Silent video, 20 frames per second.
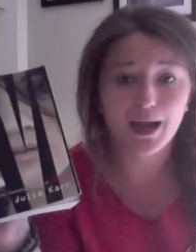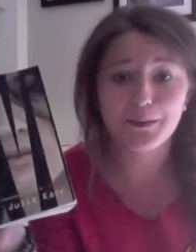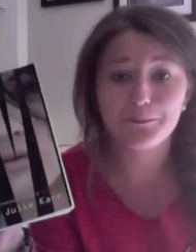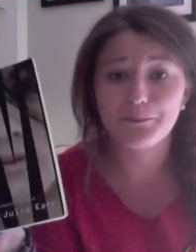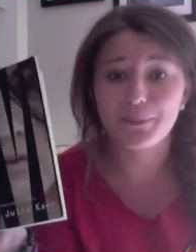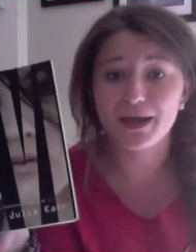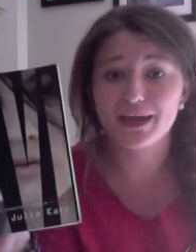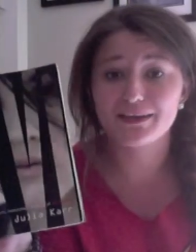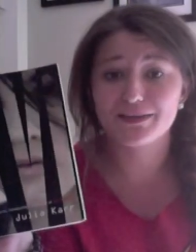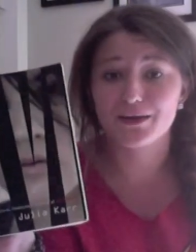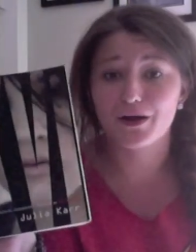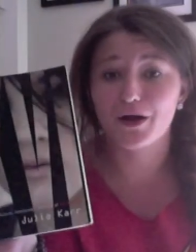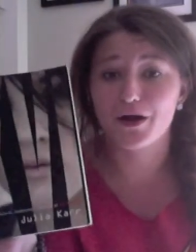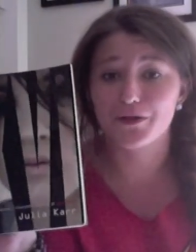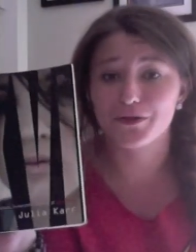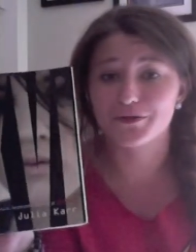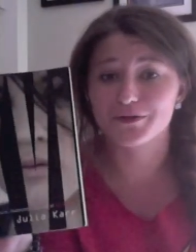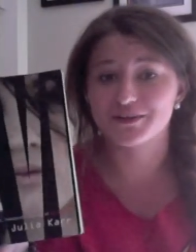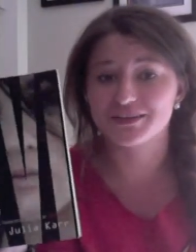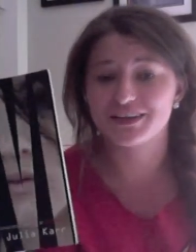I begged the
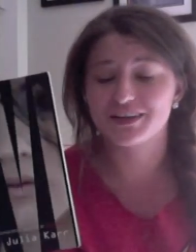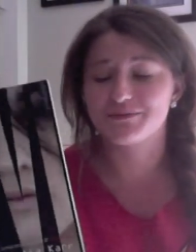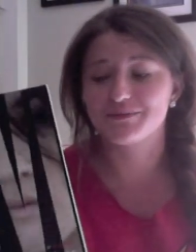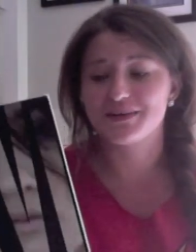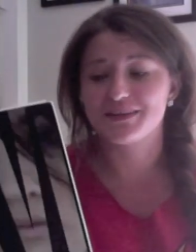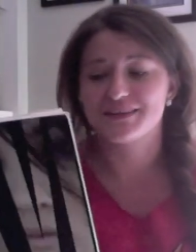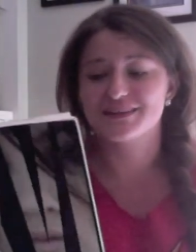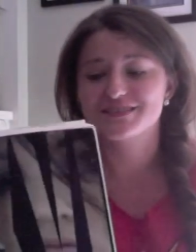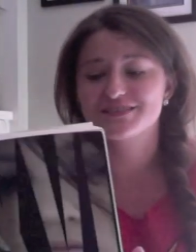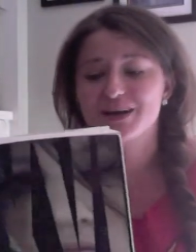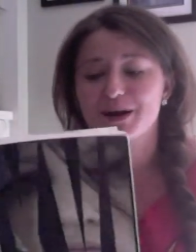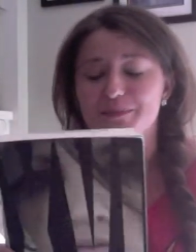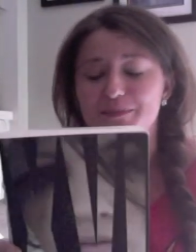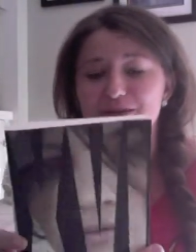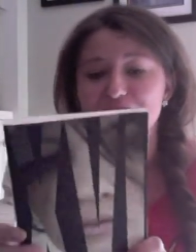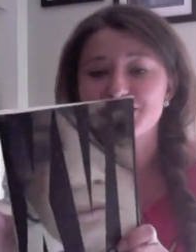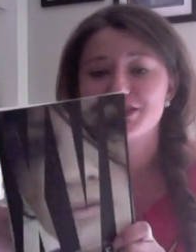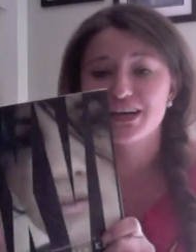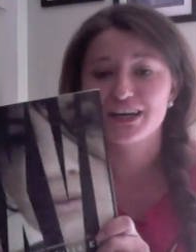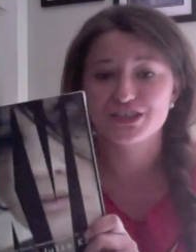author to give me this
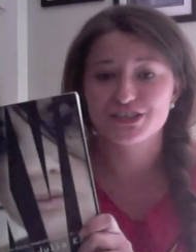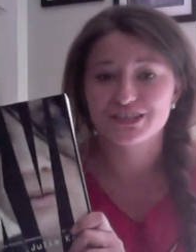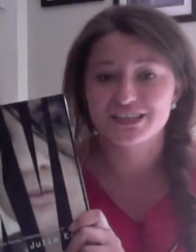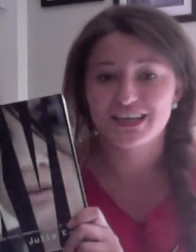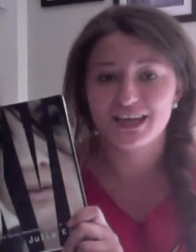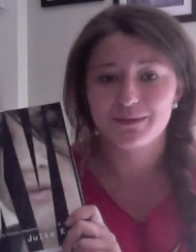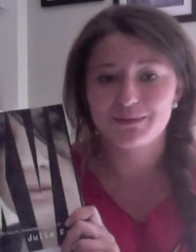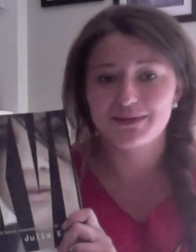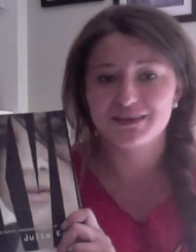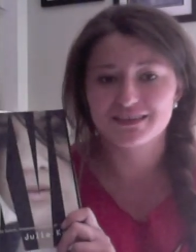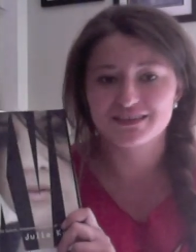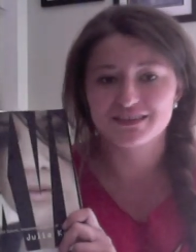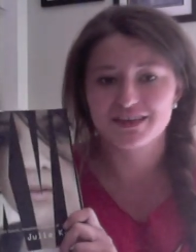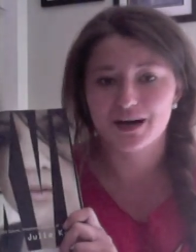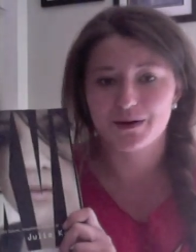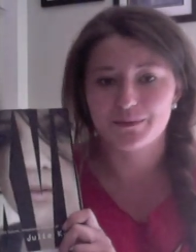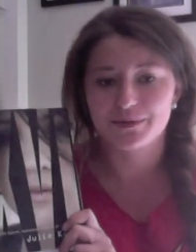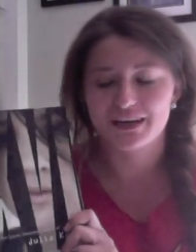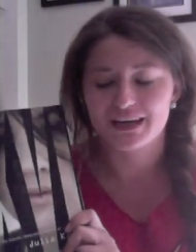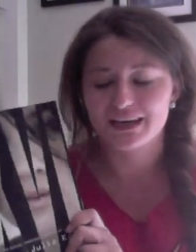copy. She actually gave me this
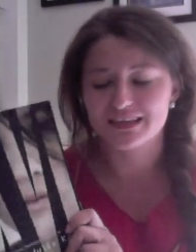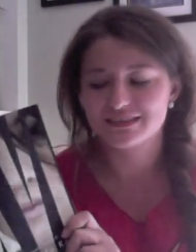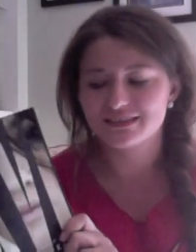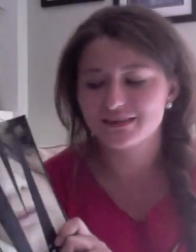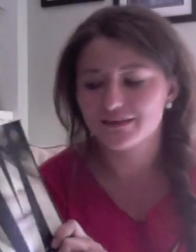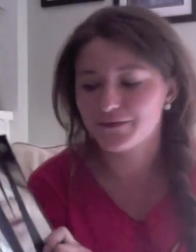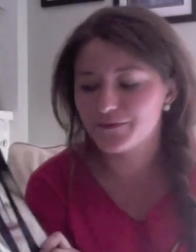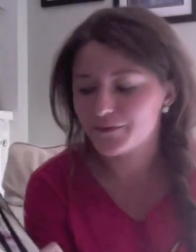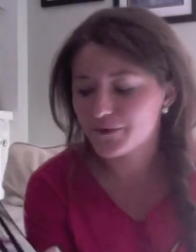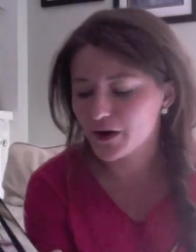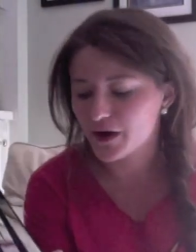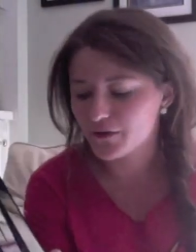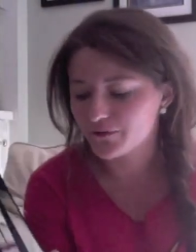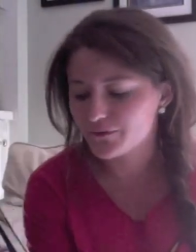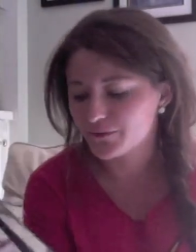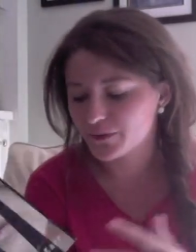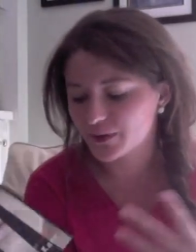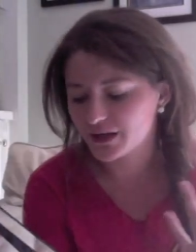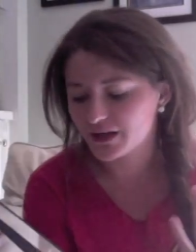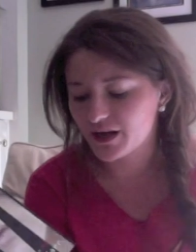copy as a, a
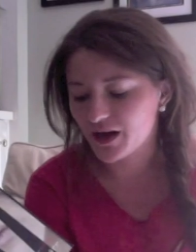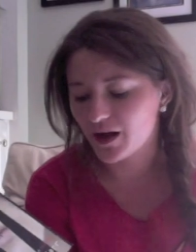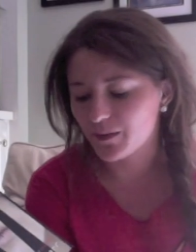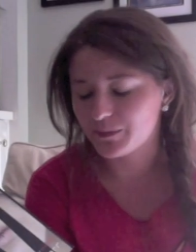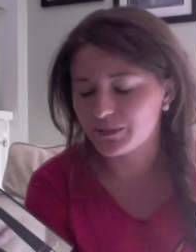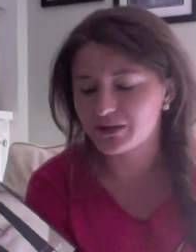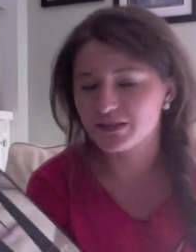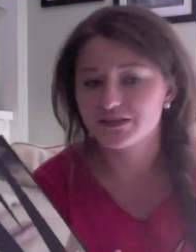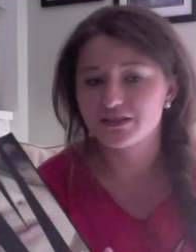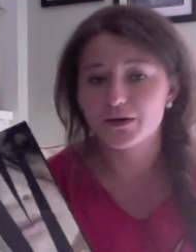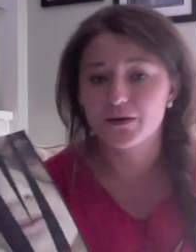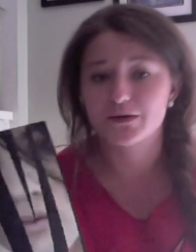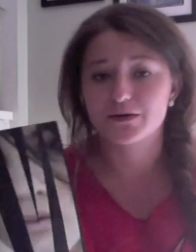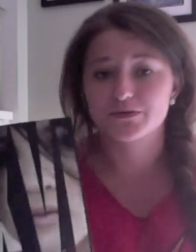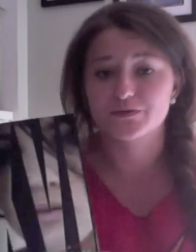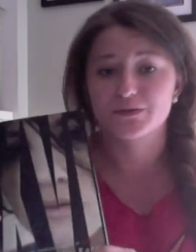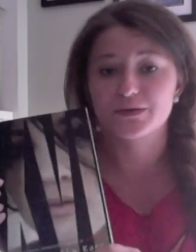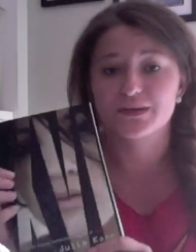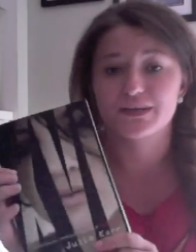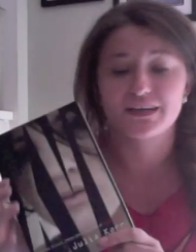free copy, so I
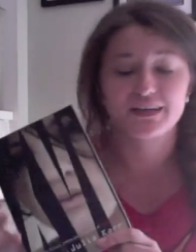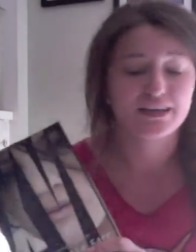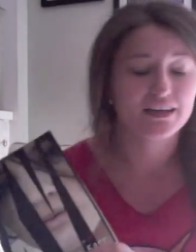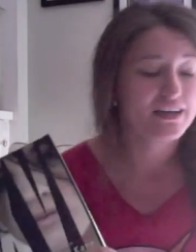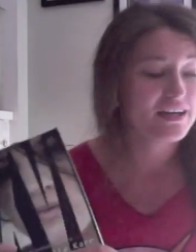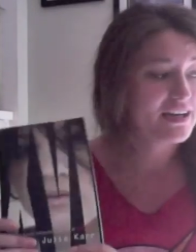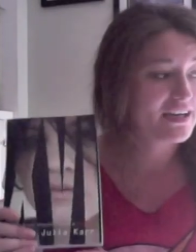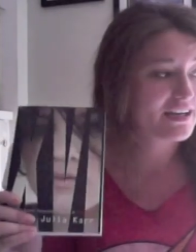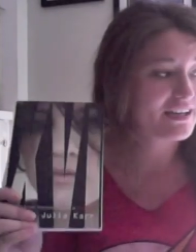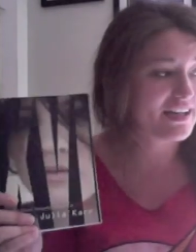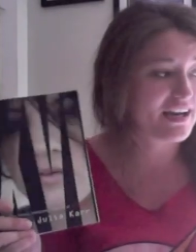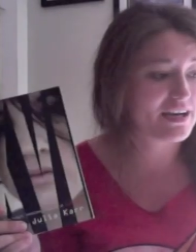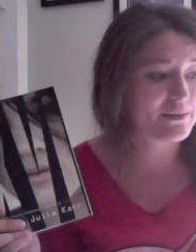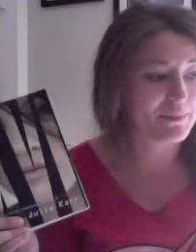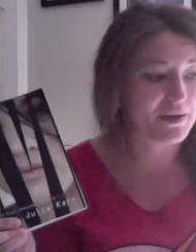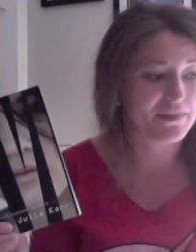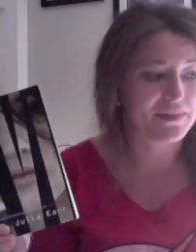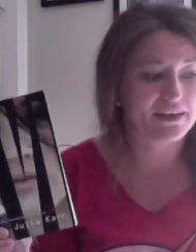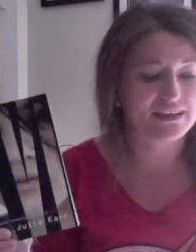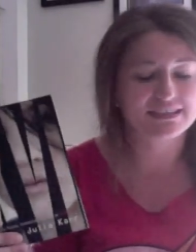was really glad
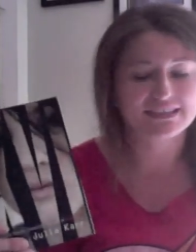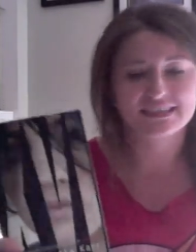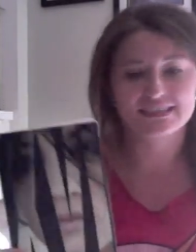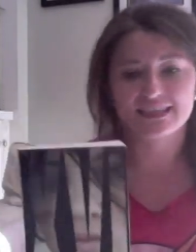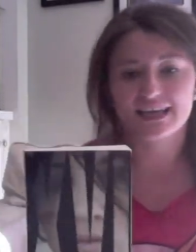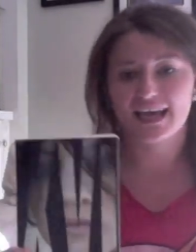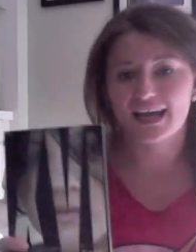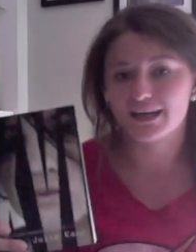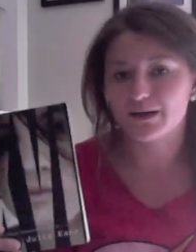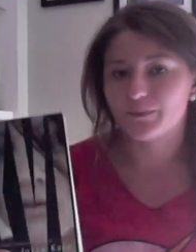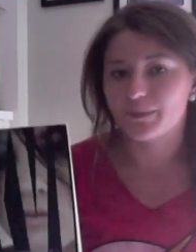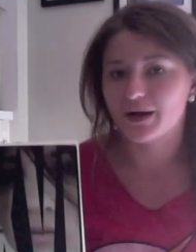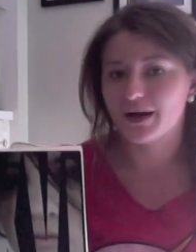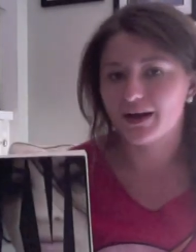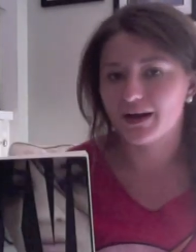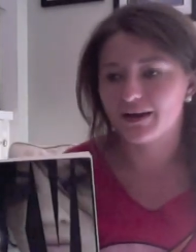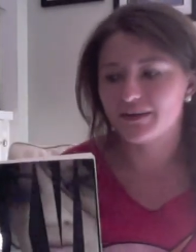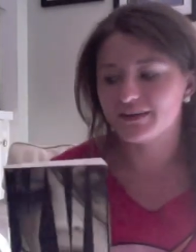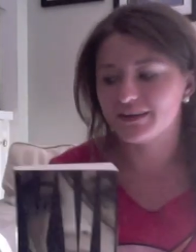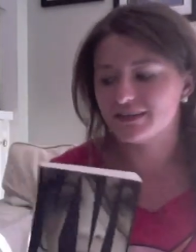about that since I had to
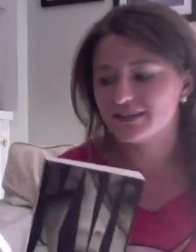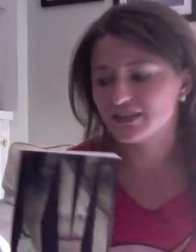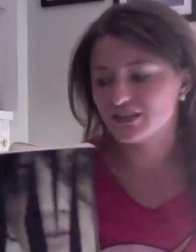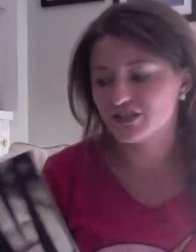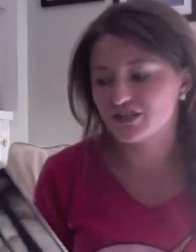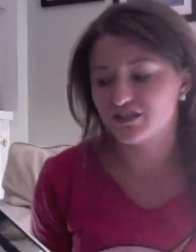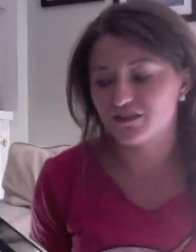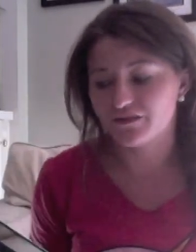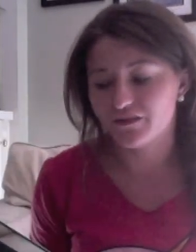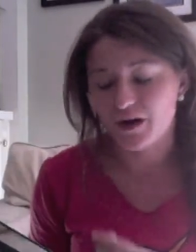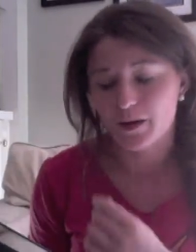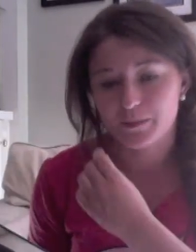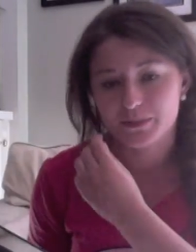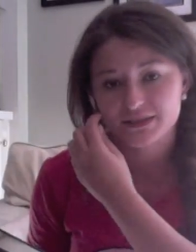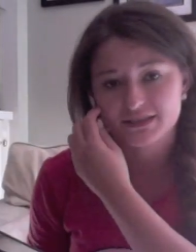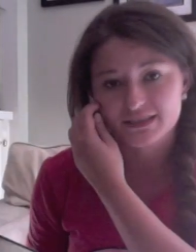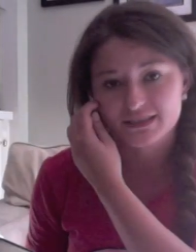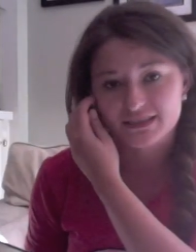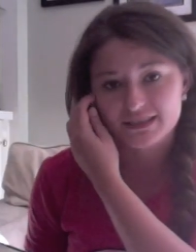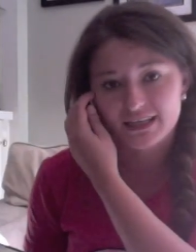buy The Tension of
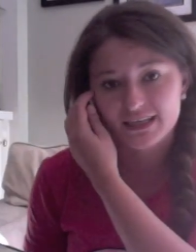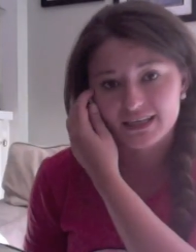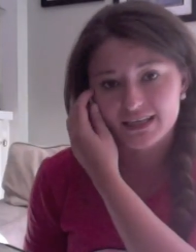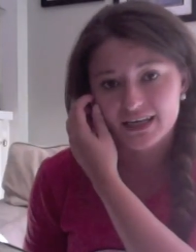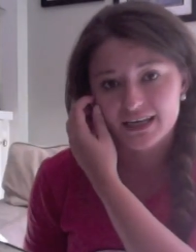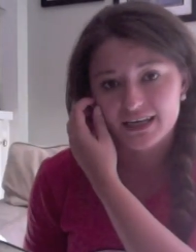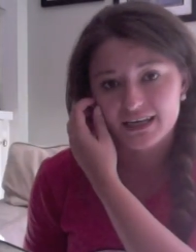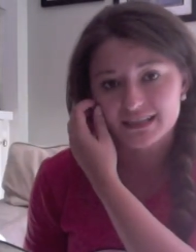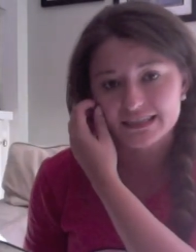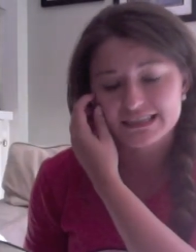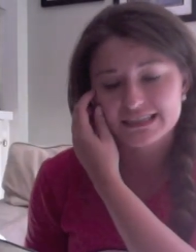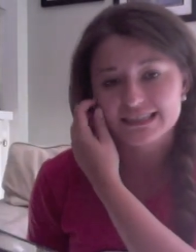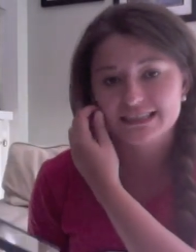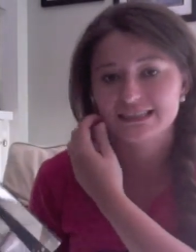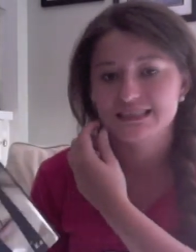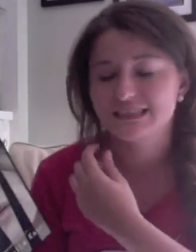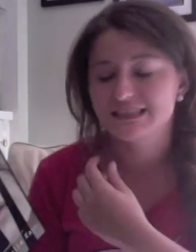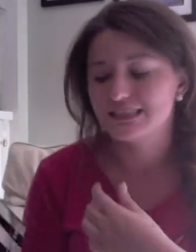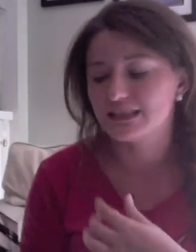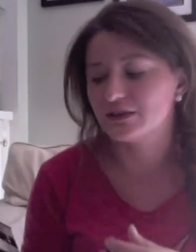Opposites again since
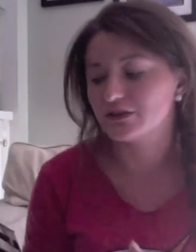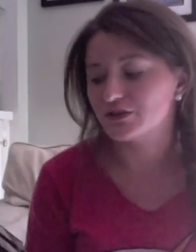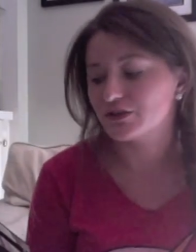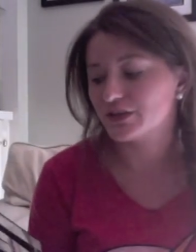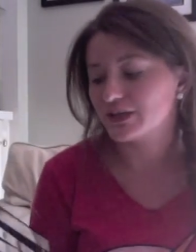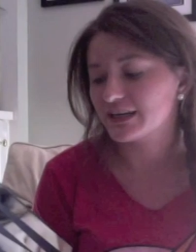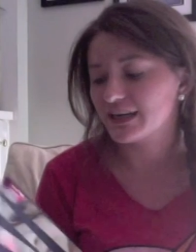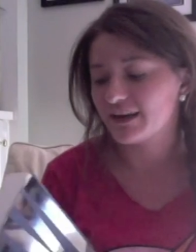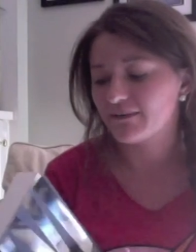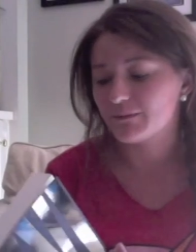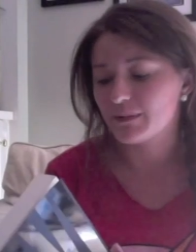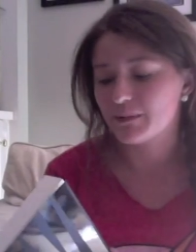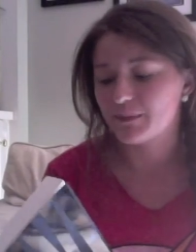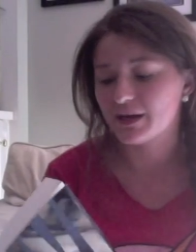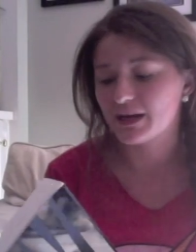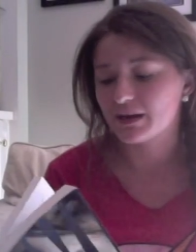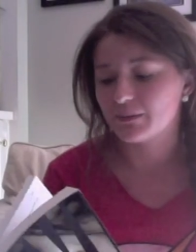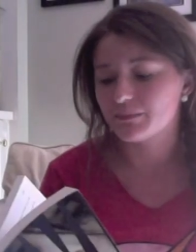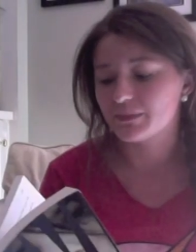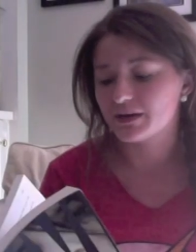Dylan took it out of my
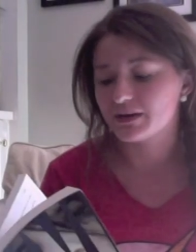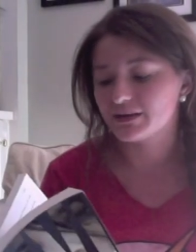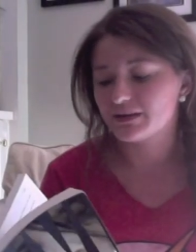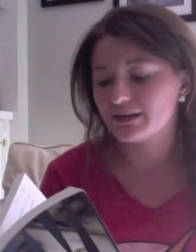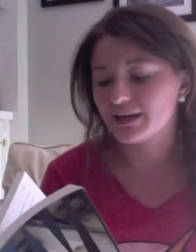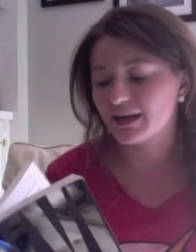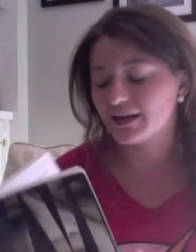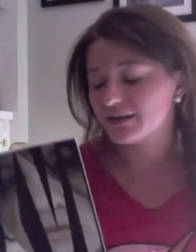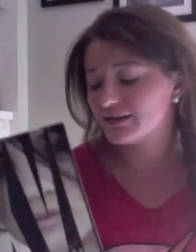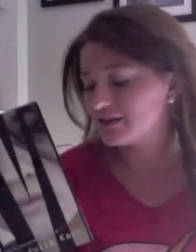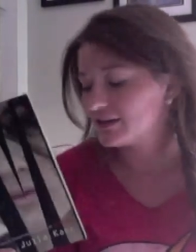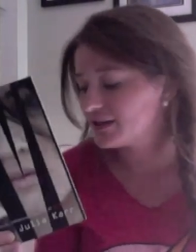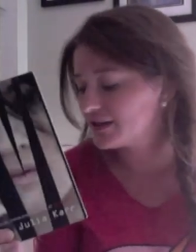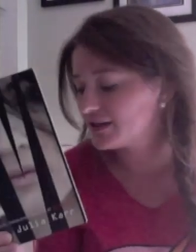bag. But yeah,